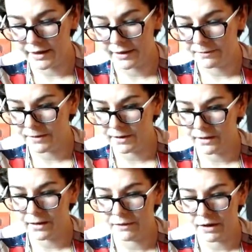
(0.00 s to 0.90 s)
I
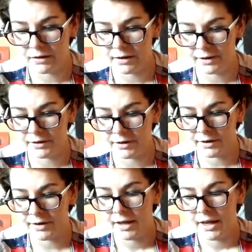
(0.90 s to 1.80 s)
definitely love the
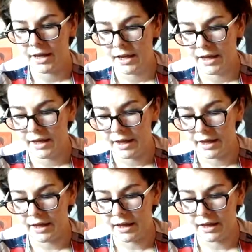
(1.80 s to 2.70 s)
characters,
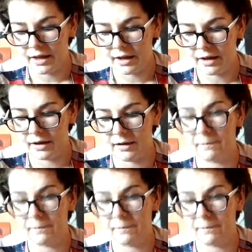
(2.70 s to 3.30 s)
and